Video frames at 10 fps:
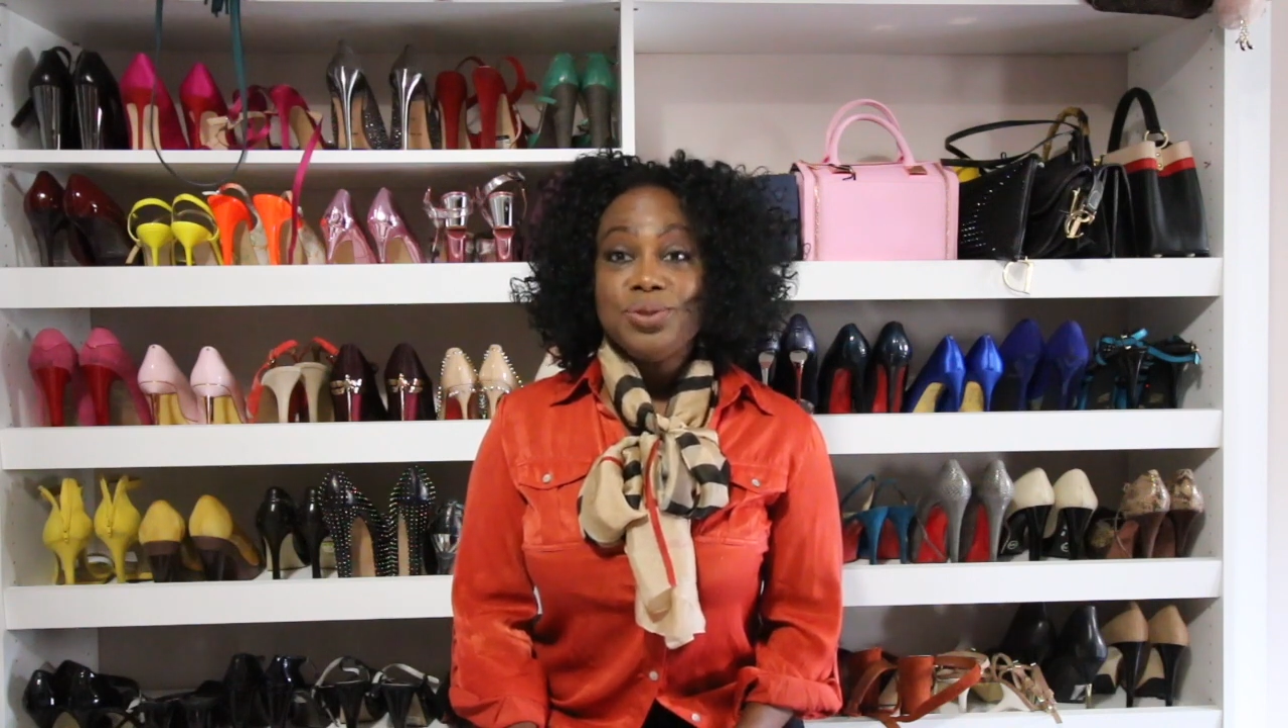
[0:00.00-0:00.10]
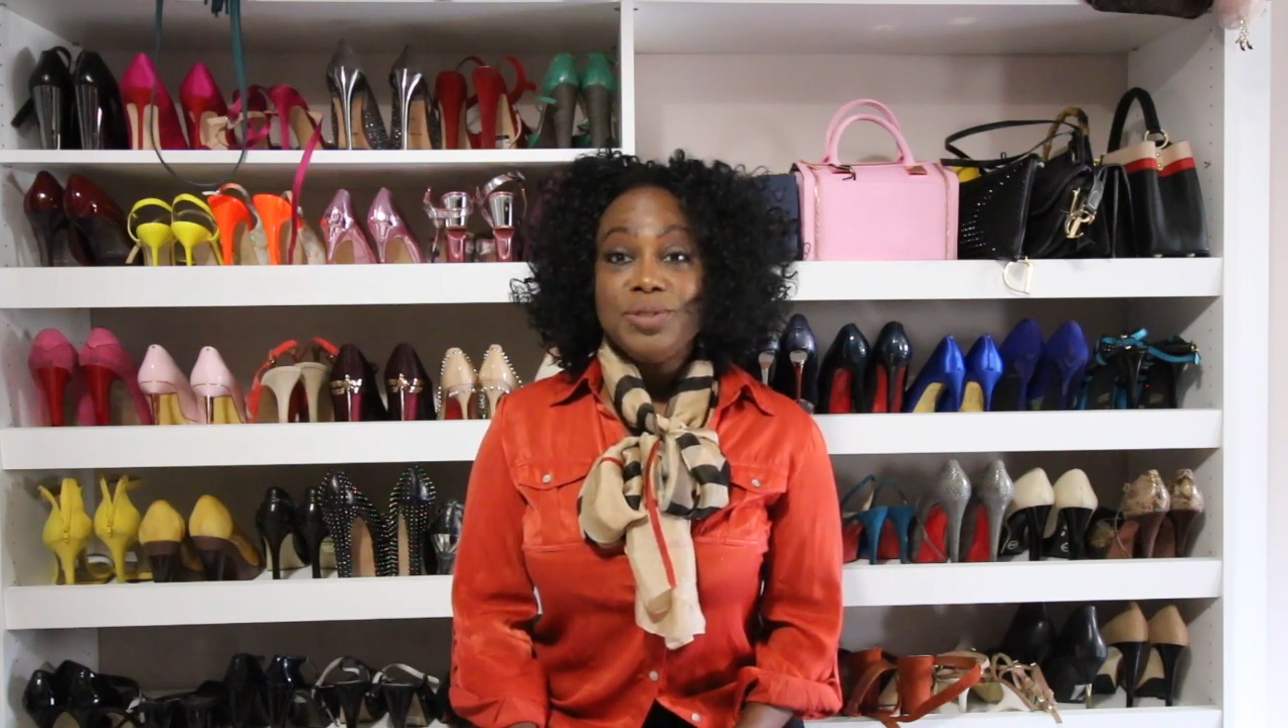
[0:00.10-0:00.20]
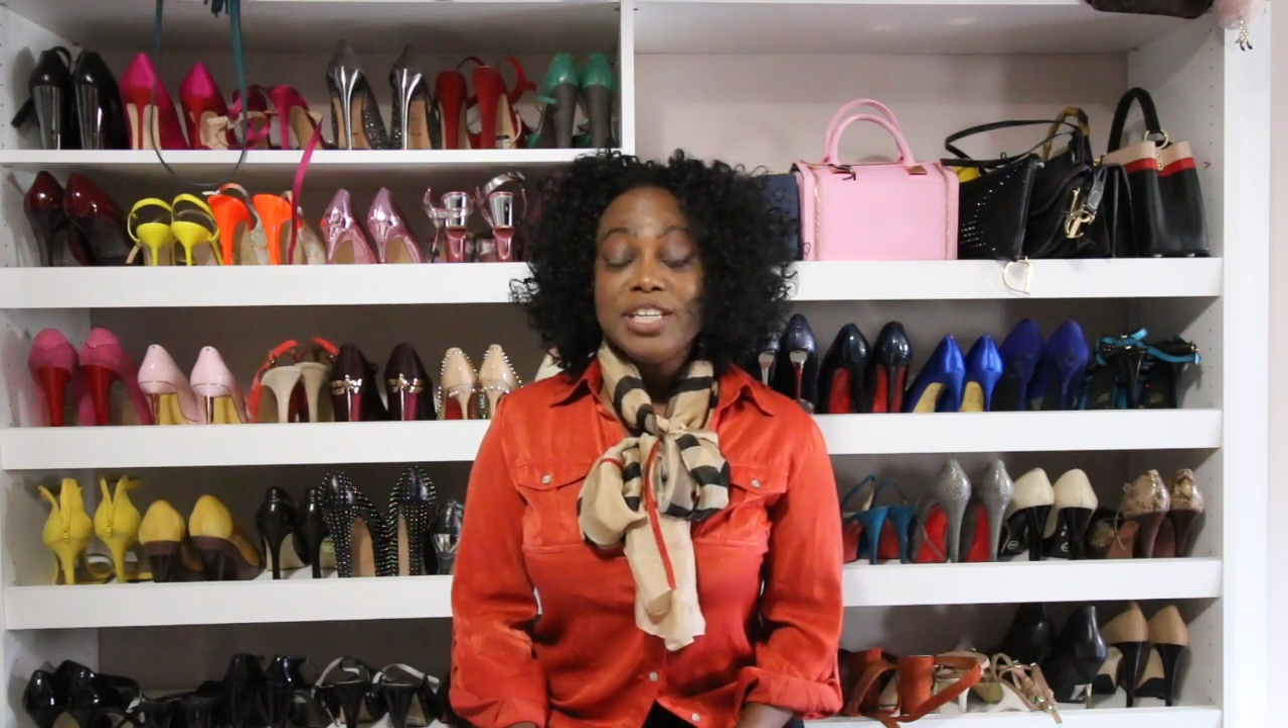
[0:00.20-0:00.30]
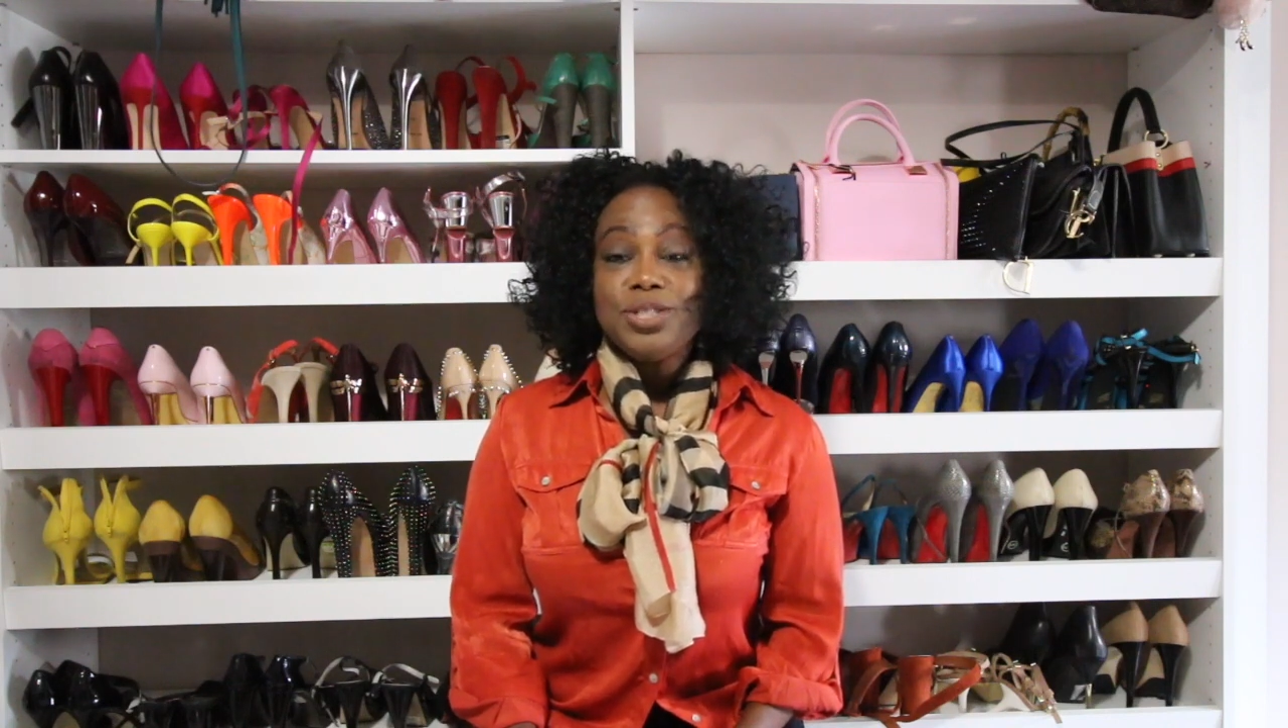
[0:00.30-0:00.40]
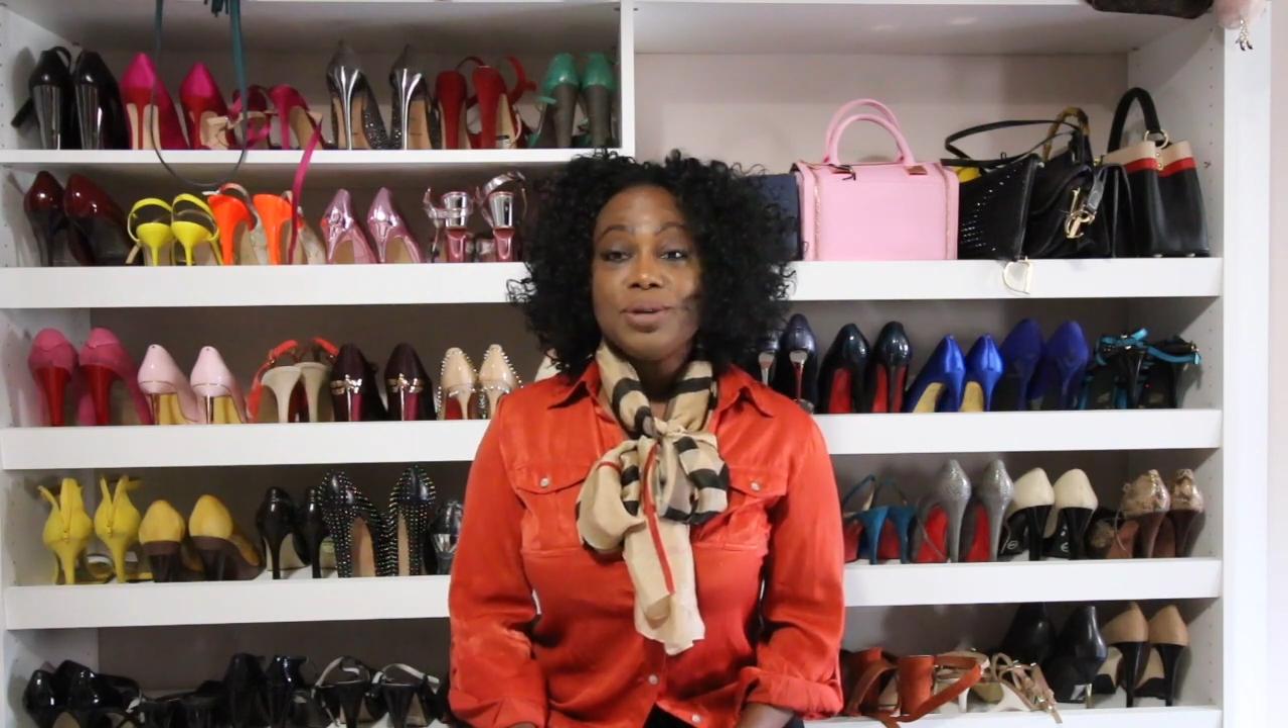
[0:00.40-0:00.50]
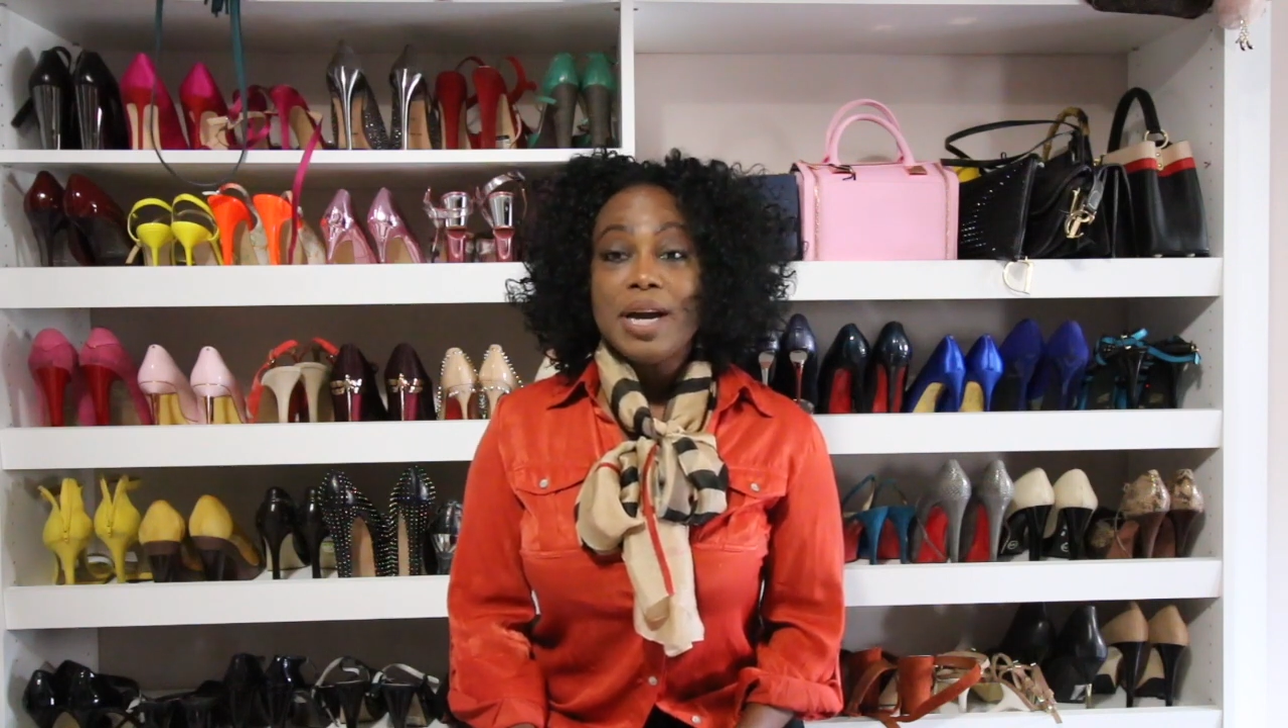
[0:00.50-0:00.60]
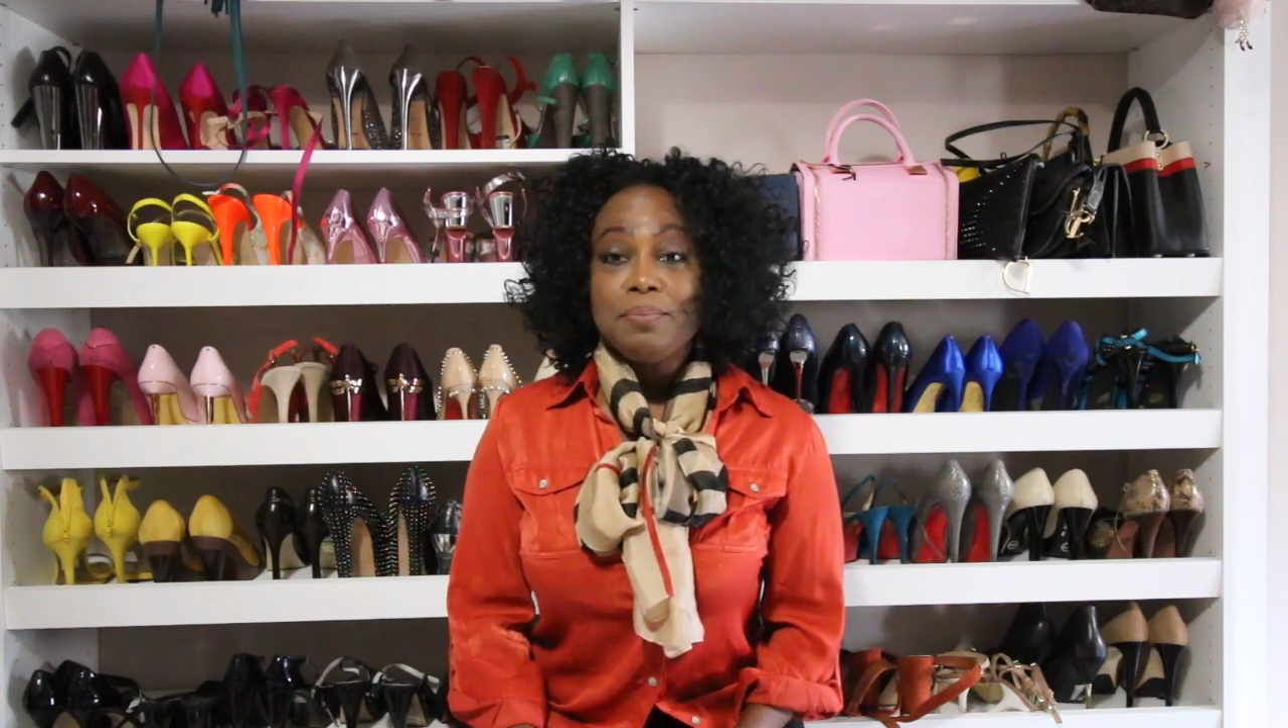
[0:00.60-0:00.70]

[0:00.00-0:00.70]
you need to